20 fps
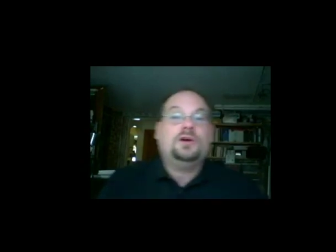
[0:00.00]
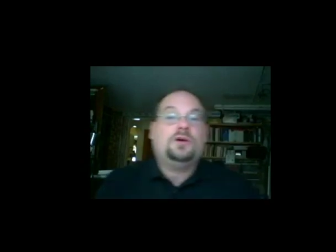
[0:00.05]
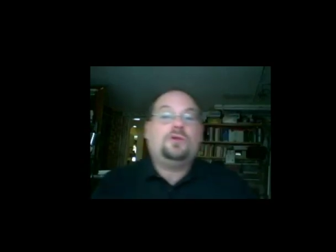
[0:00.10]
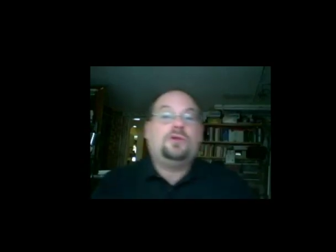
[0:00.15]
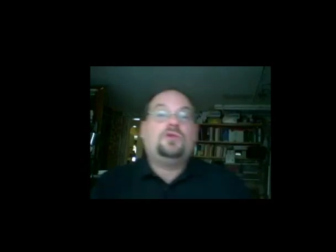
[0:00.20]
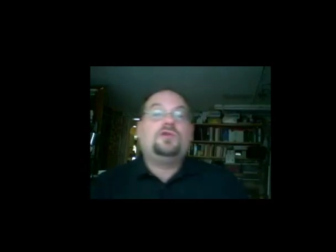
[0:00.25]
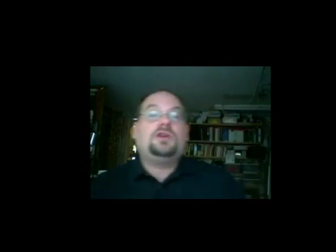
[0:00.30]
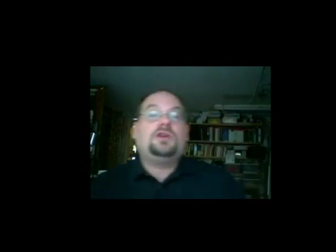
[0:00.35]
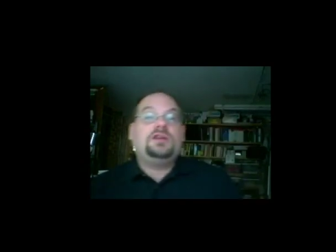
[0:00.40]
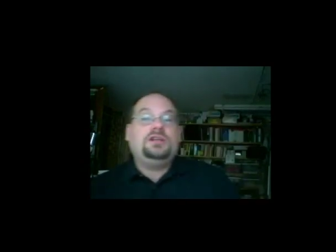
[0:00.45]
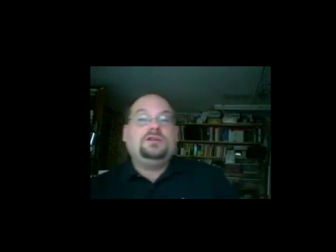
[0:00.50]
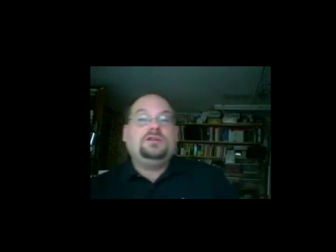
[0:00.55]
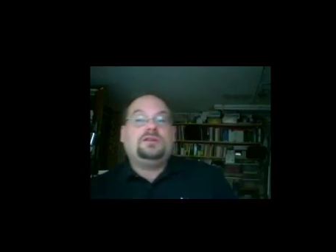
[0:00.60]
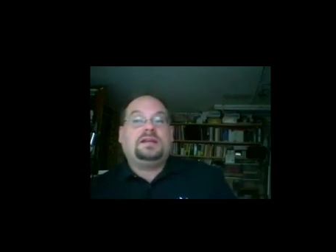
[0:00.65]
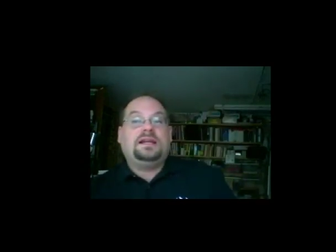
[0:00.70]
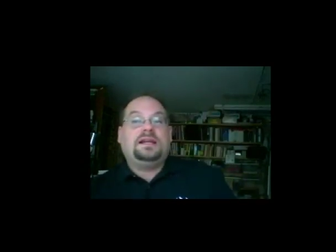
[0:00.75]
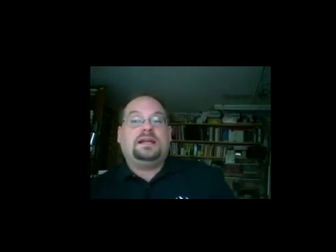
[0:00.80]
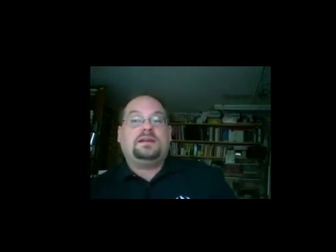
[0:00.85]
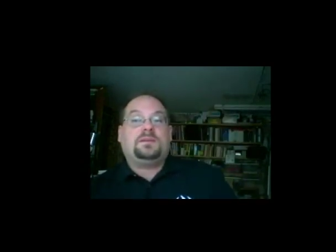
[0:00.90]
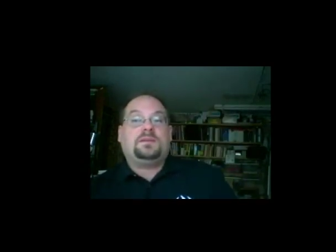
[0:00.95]
Or you
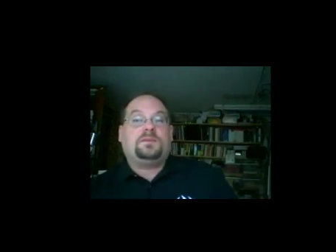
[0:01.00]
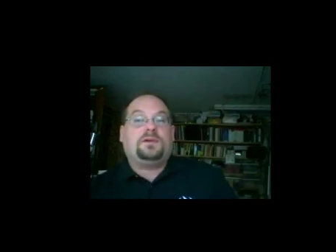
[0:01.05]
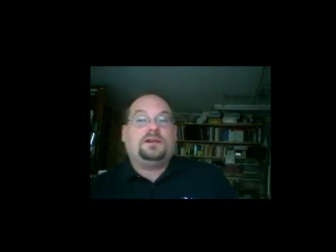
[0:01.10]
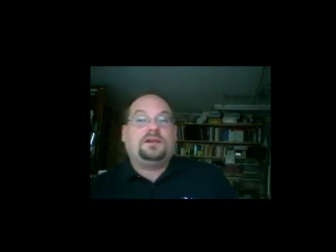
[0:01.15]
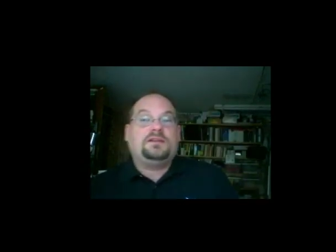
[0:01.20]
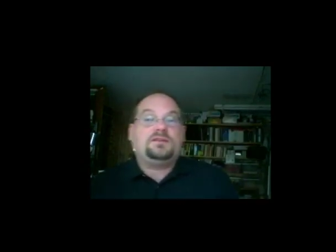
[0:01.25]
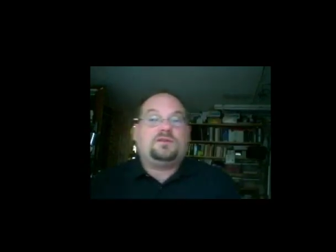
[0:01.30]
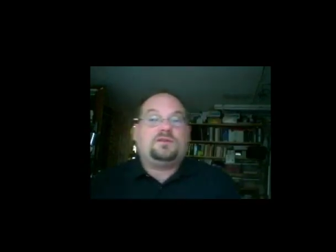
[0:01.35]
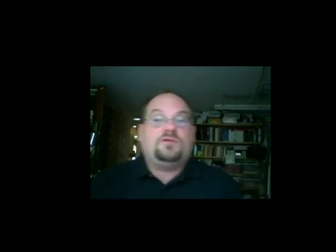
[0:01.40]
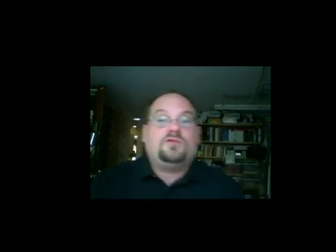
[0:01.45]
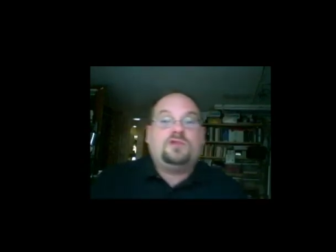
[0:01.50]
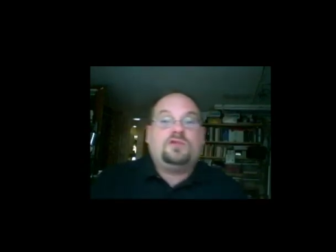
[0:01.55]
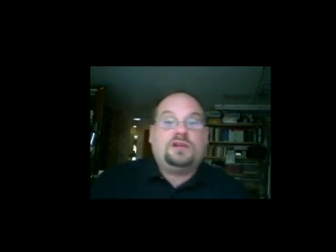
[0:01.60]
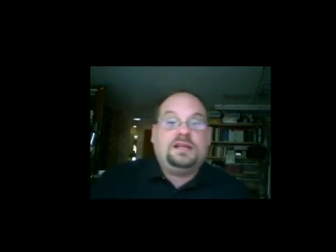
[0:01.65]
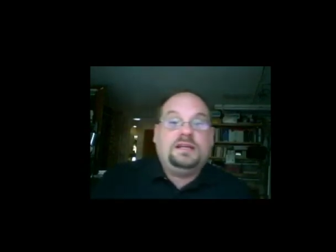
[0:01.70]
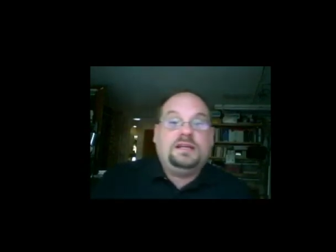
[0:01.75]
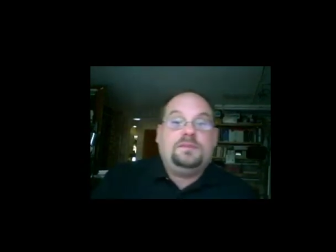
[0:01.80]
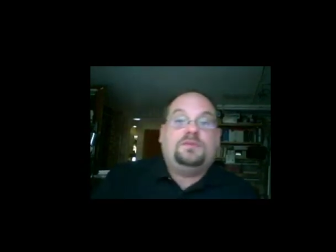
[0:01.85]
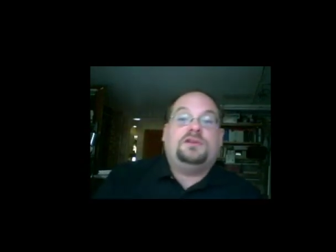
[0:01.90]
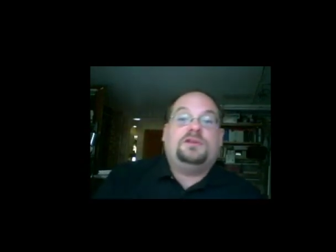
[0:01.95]
can get the print or
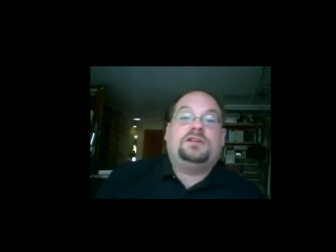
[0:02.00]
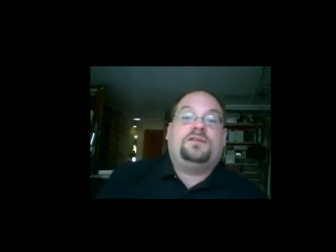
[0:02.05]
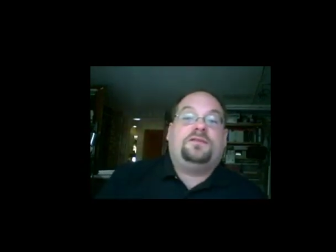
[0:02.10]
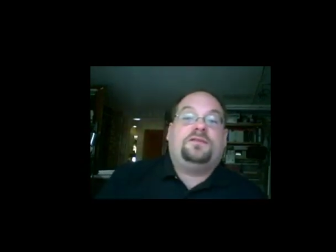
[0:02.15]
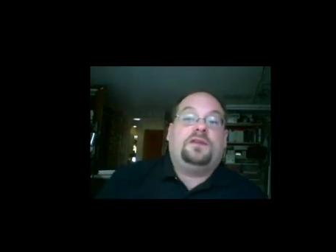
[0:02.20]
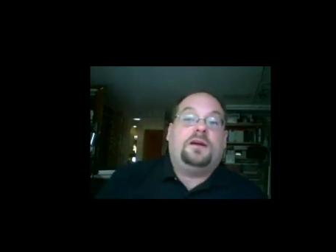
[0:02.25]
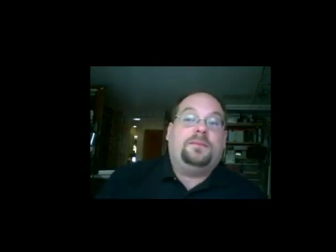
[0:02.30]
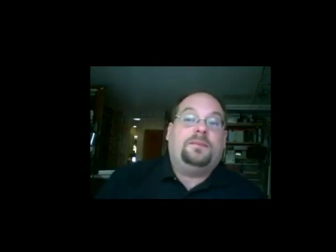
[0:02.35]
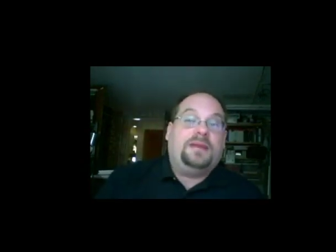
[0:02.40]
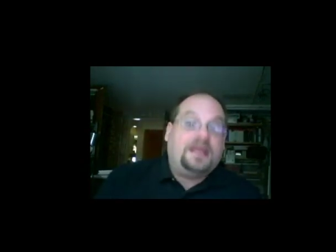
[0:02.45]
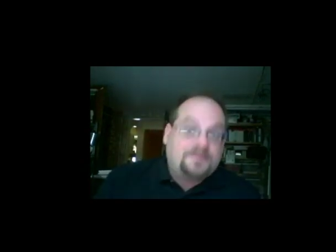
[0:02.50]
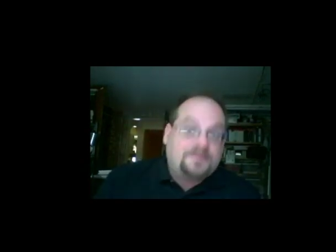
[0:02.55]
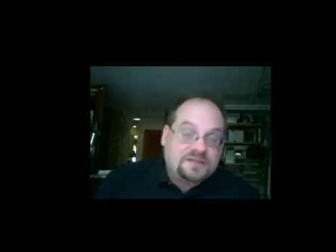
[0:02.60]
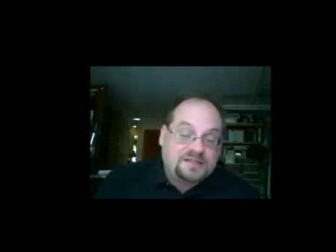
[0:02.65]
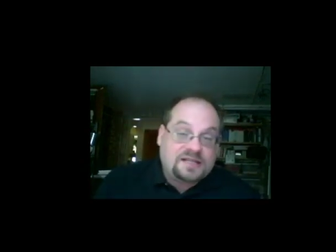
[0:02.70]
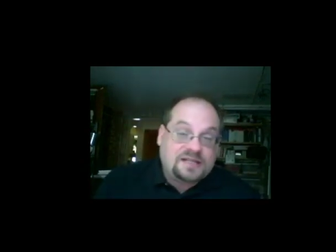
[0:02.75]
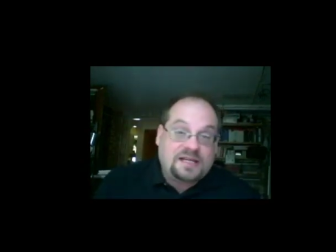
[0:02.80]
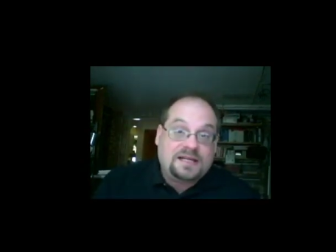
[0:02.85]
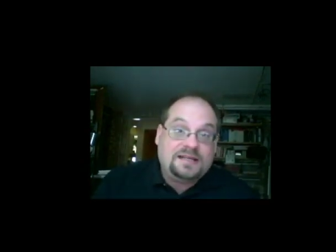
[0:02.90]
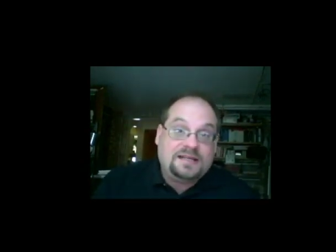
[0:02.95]
ebook from
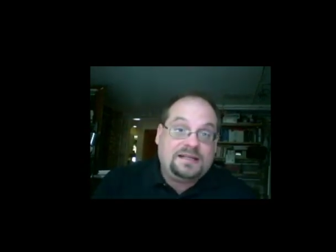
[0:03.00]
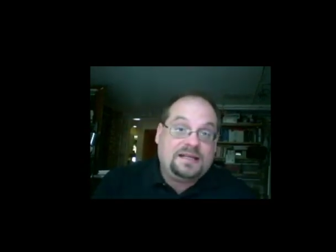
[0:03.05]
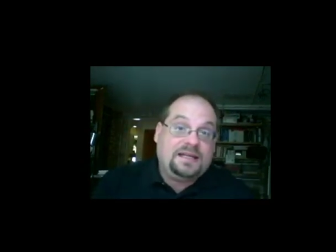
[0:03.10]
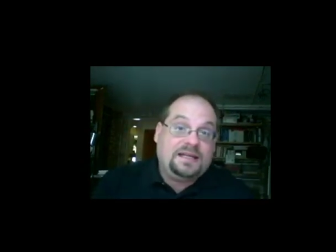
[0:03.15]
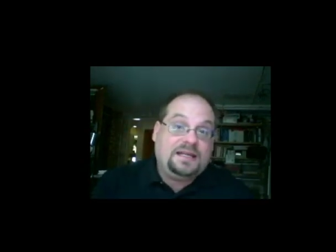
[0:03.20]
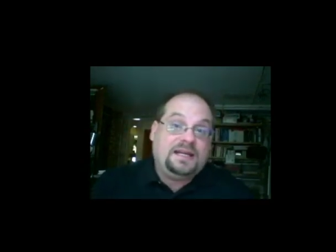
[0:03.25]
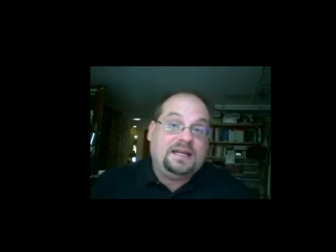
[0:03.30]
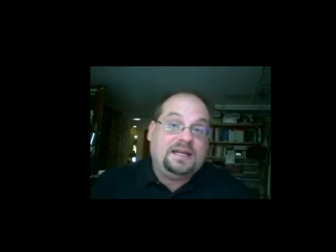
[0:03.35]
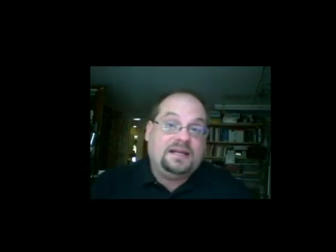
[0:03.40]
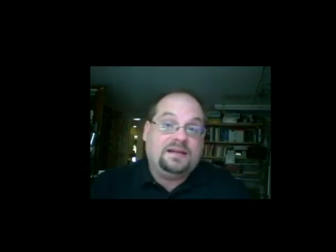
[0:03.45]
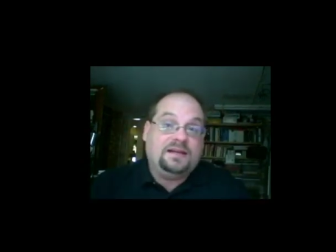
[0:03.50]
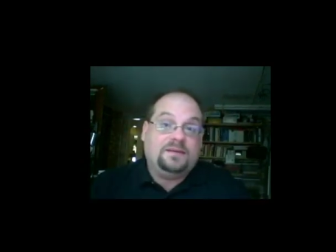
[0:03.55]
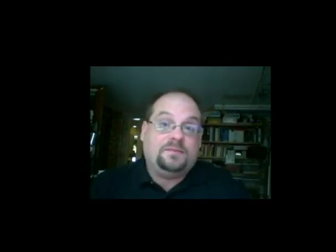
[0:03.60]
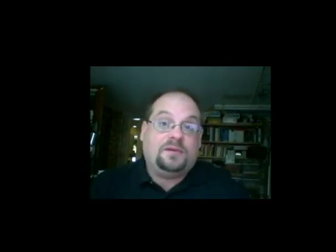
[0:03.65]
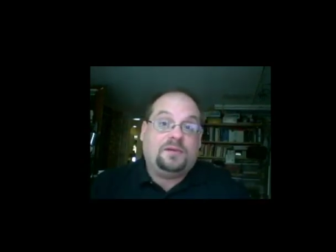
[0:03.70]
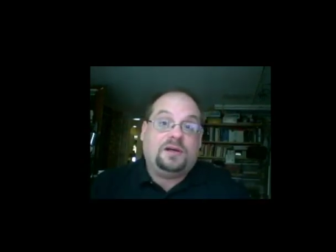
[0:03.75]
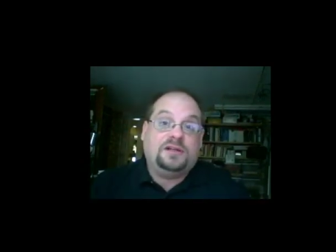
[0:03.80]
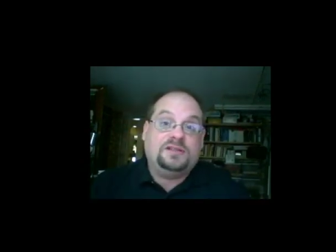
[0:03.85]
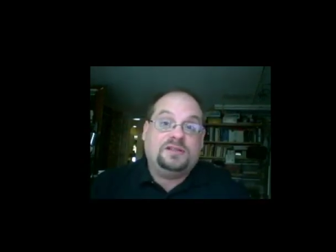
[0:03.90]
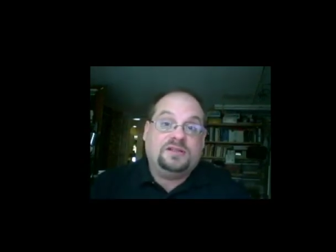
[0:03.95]
Amazon and
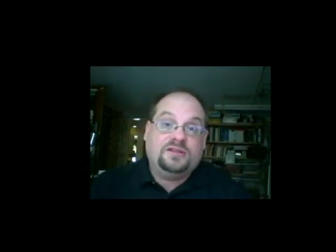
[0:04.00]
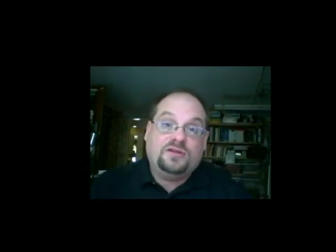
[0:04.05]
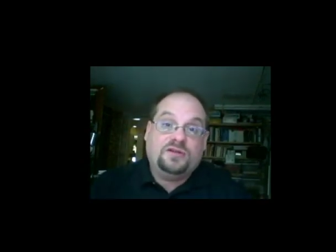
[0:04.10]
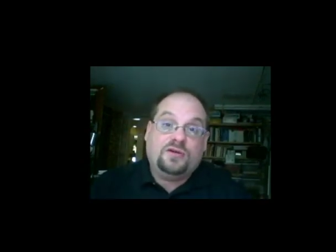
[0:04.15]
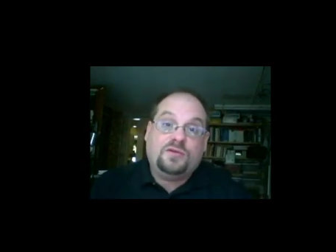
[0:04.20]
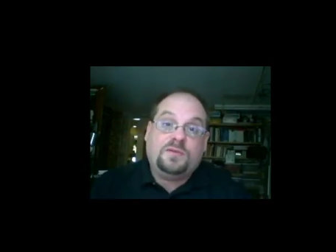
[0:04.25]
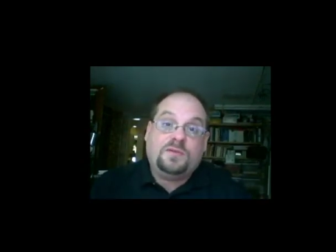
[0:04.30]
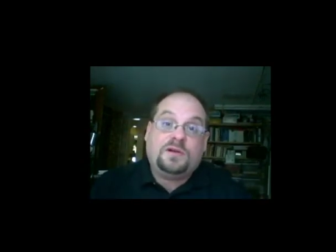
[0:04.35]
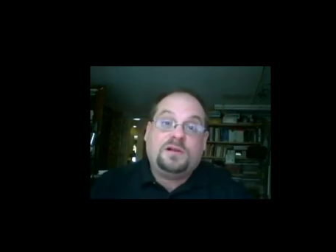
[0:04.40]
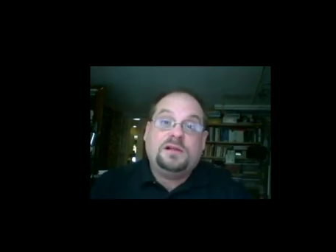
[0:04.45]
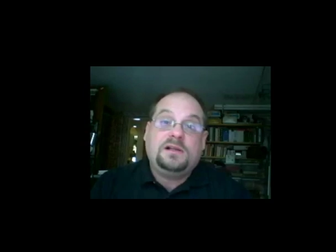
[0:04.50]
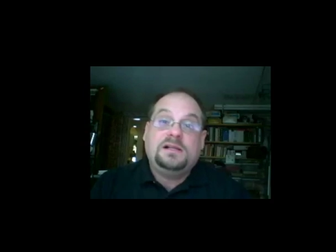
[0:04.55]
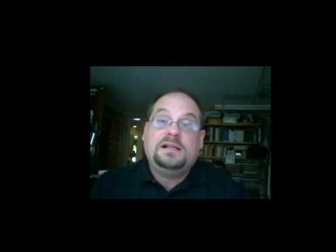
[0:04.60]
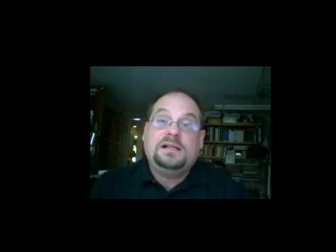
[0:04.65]
Barnes & Noble.